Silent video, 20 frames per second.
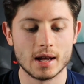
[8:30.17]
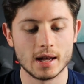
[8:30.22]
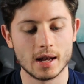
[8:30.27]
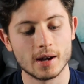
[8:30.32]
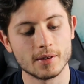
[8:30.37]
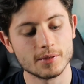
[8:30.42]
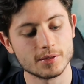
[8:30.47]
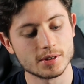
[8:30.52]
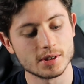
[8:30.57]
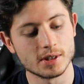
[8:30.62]
I
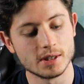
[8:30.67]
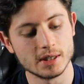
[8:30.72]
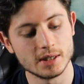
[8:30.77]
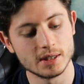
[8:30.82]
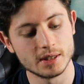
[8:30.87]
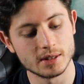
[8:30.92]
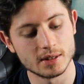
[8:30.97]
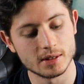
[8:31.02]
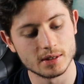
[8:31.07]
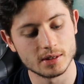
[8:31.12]
have
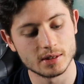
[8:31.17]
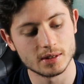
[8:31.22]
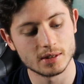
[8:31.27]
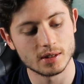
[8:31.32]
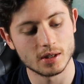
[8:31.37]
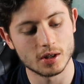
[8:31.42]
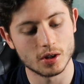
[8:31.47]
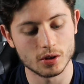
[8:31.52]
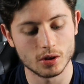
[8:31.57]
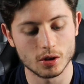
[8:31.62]
seen
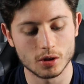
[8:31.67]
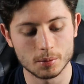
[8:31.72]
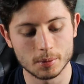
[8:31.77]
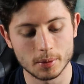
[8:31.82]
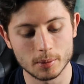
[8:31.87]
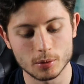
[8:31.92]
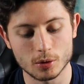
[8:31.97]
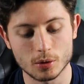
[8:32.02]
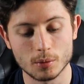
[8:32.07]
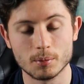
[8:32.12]
a lot of
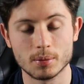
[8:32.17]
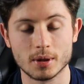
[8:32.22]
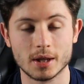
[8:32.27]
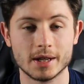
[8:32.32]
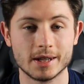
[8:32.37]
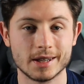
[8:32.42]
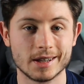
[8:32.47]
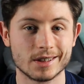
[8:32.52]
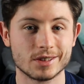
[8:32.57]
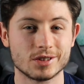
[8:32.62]
people
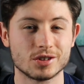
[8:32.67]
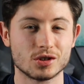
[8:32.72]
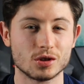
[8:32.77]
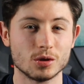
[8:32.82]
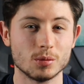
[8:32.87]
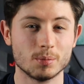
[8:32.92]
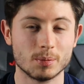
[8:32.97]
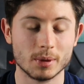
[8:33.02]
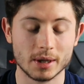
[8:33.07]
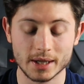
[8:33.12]
complain that it's
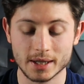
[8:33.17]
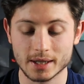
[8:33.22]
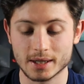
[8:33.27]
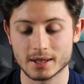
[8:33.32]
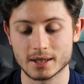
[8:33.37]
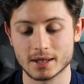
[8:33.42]
too big,